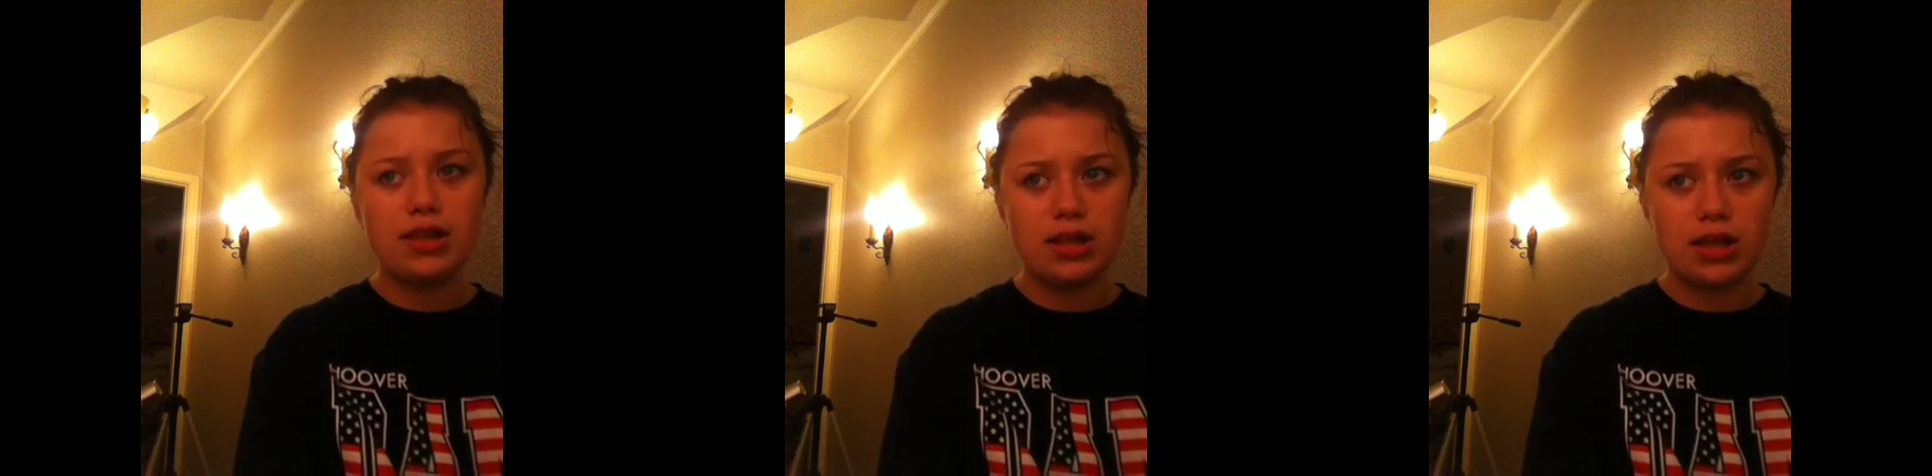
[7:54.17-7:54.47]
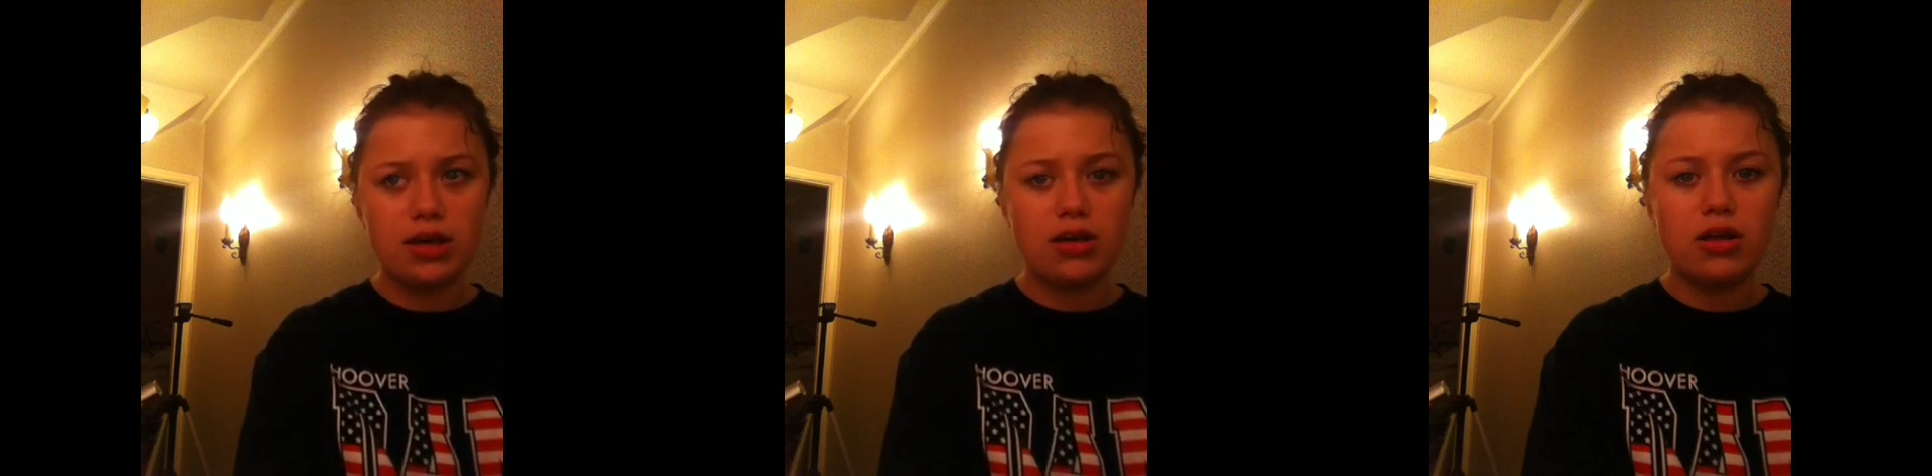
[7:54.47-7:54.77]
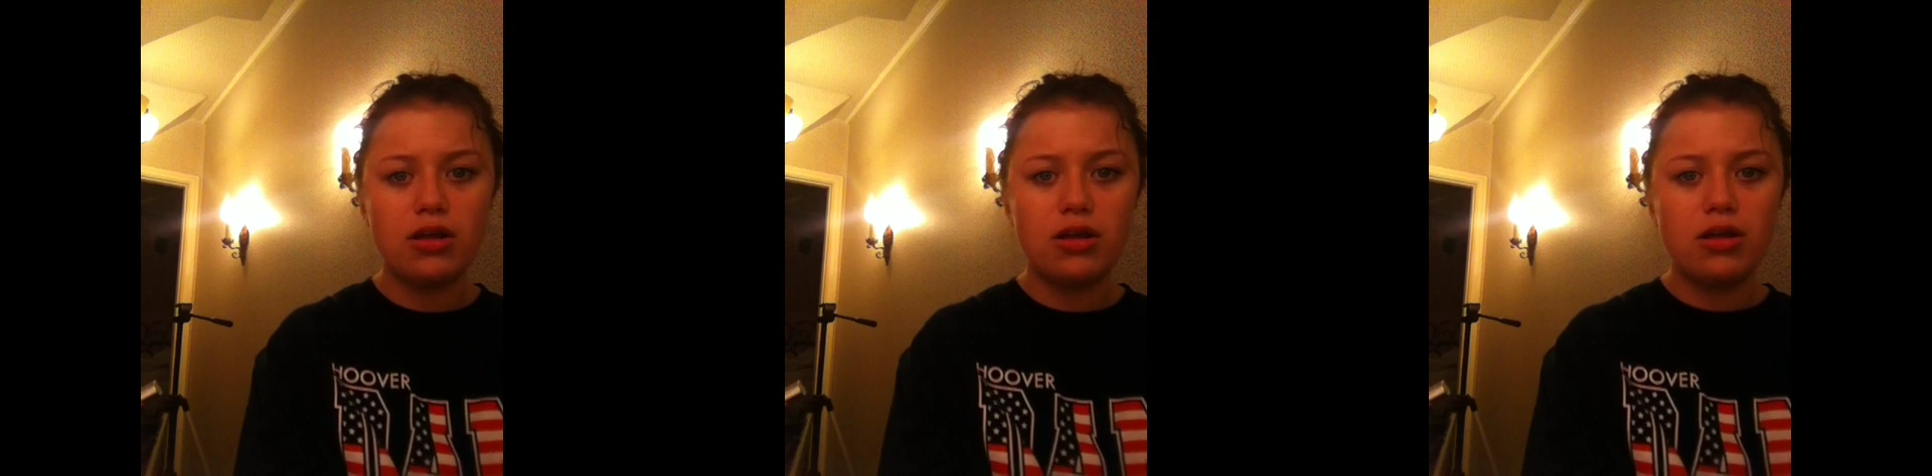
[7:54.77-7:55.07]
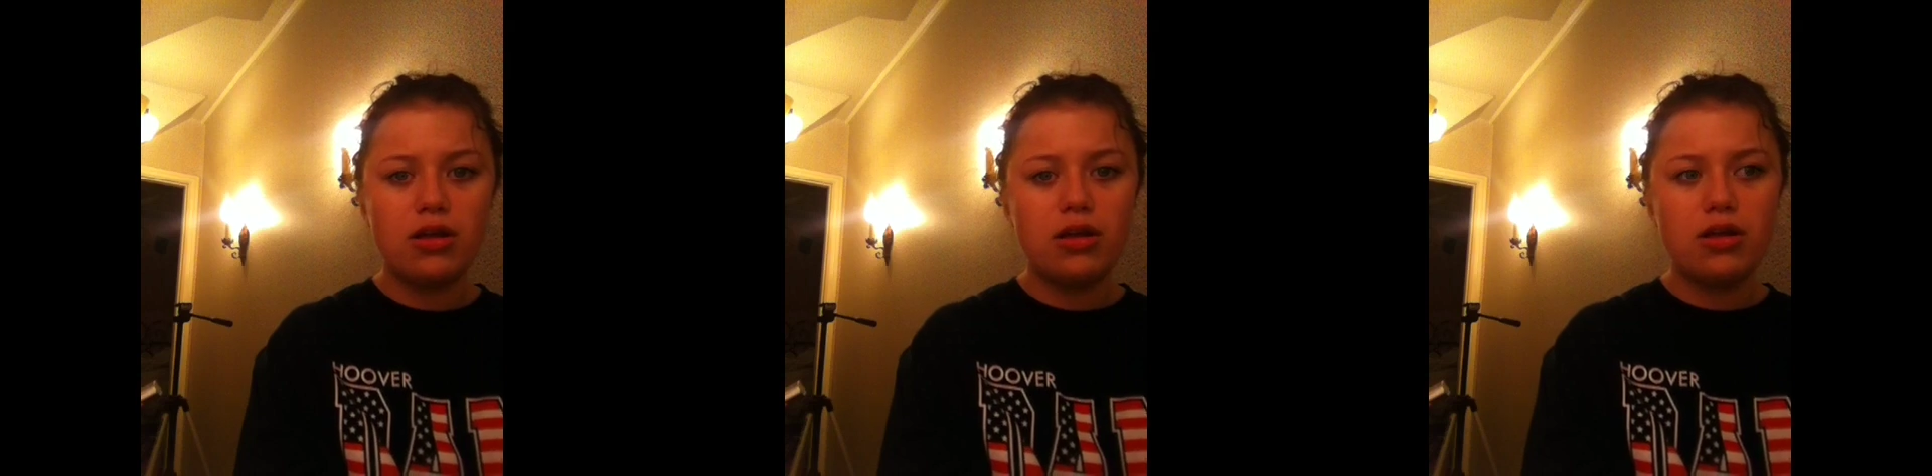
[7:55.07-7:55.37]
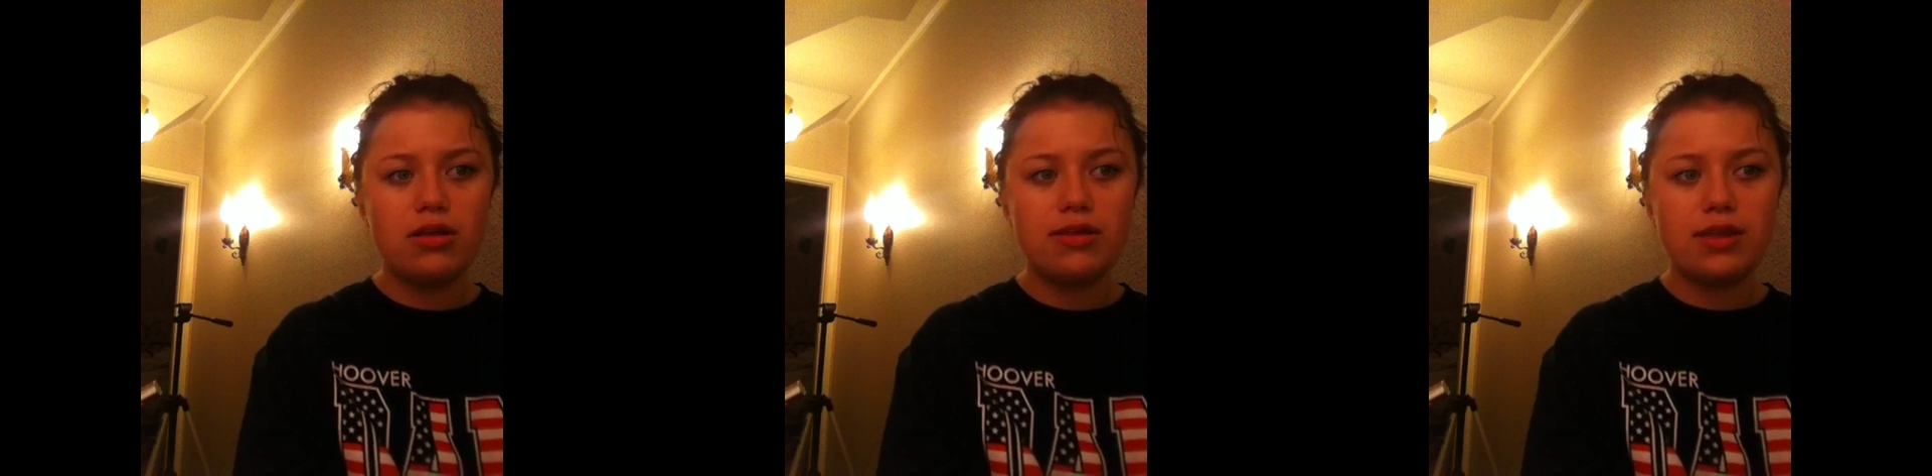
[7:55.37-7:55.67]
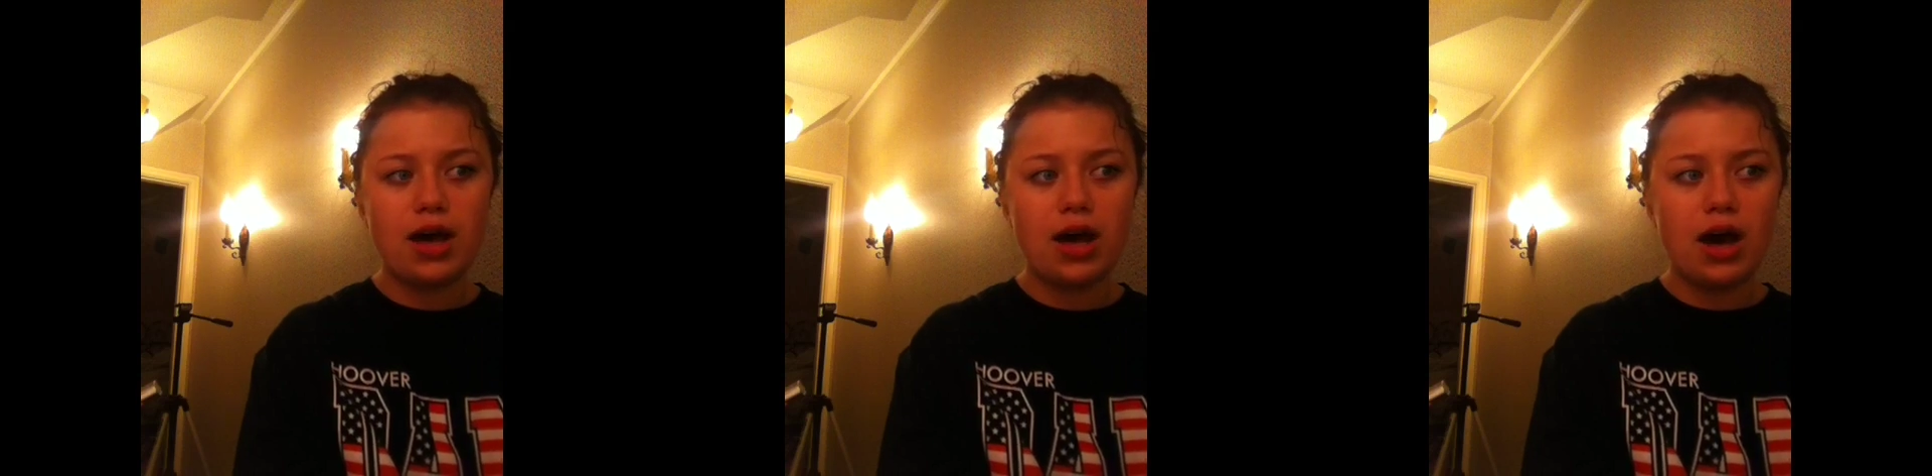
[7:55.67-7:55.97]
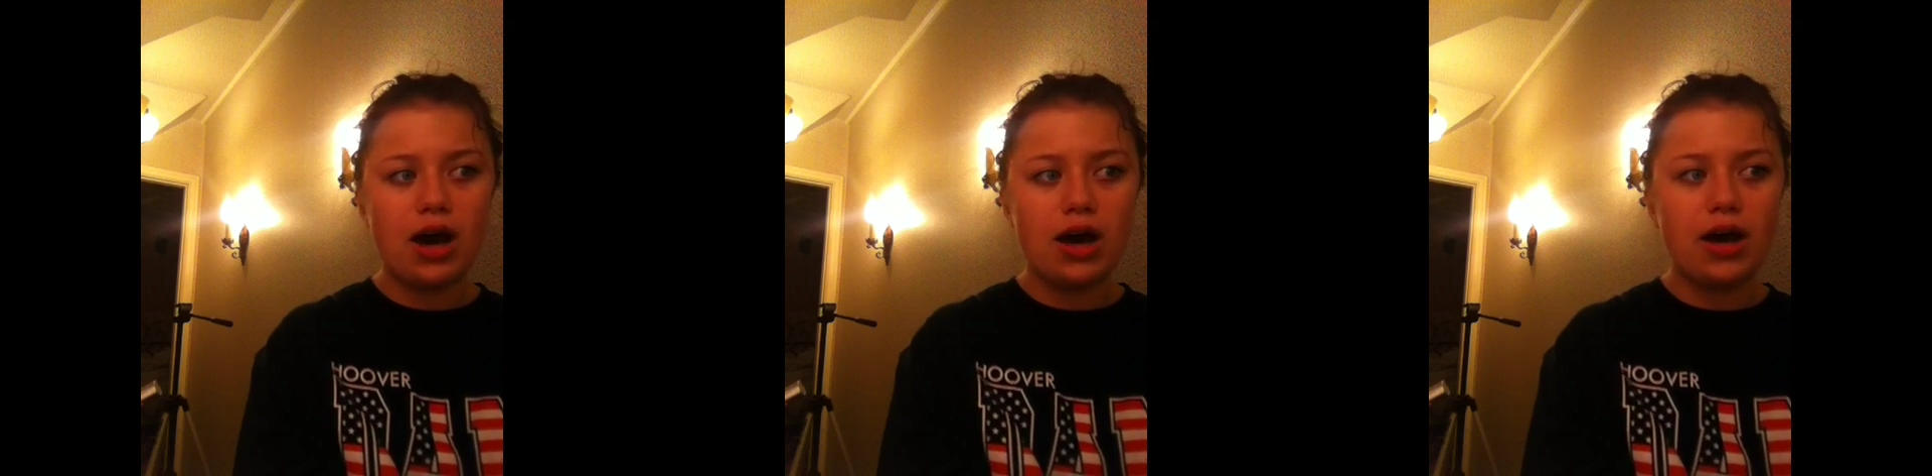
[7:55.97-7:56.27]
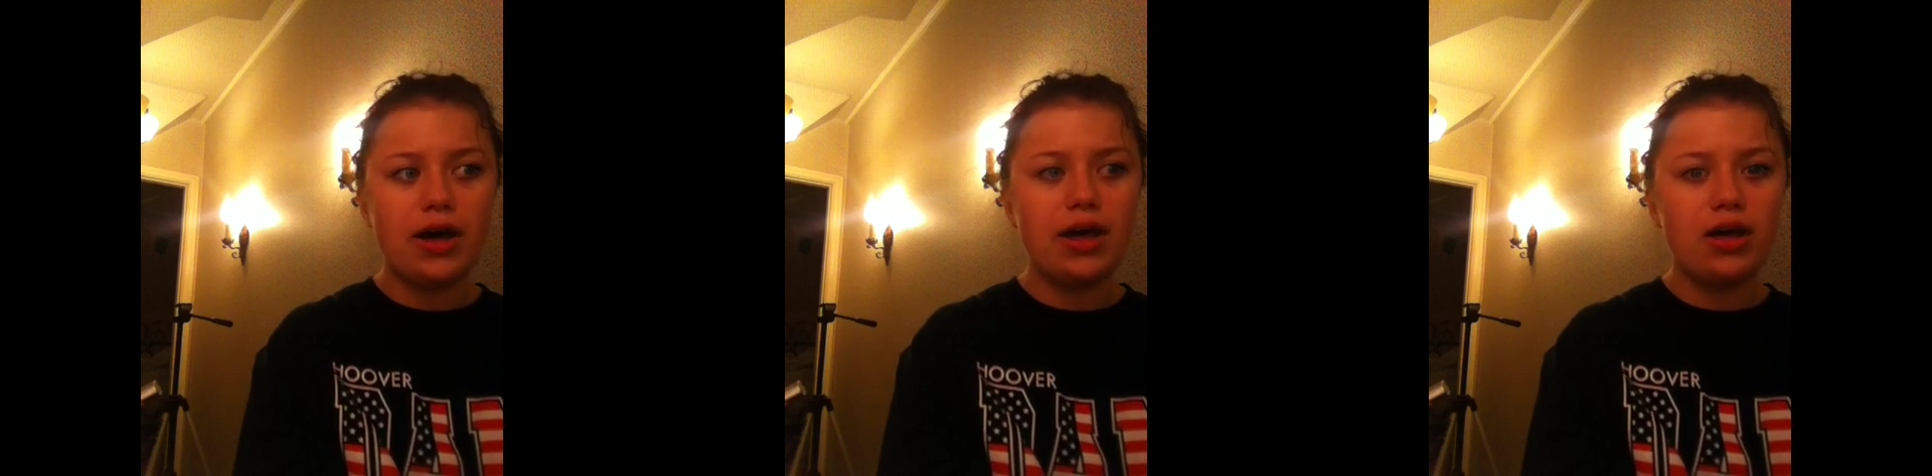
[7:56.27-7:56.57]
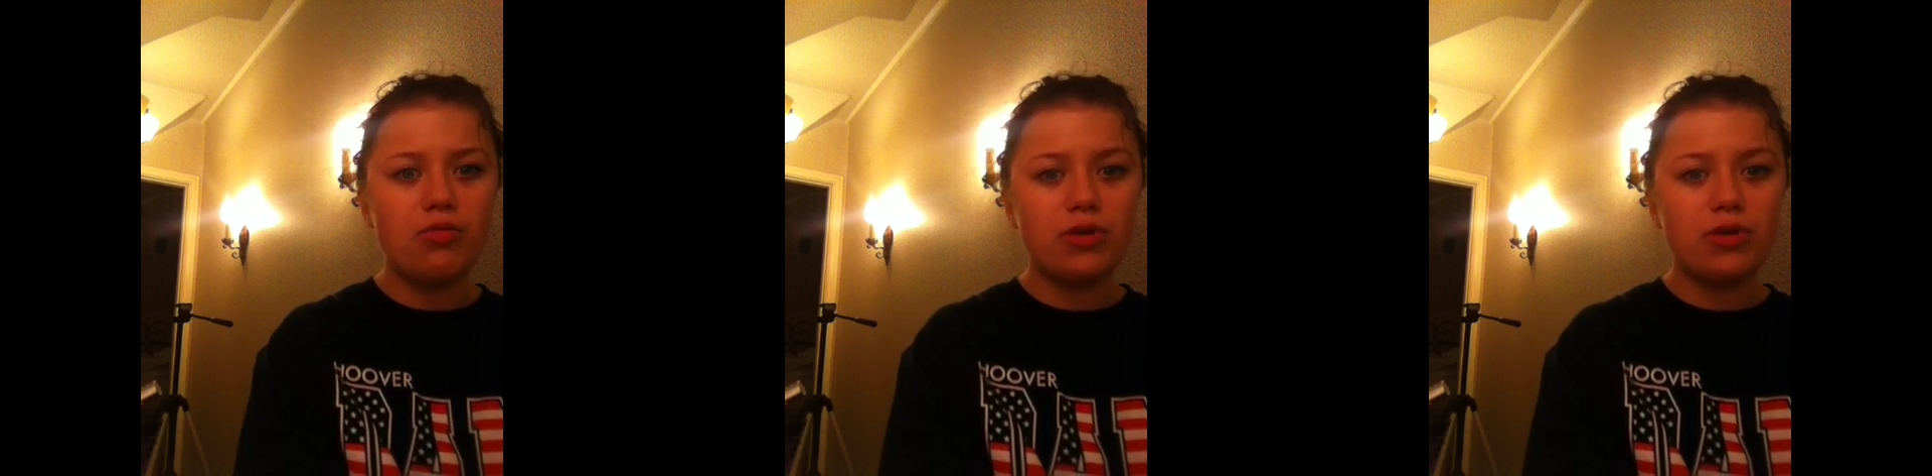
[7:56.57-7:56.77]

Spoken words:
like, that I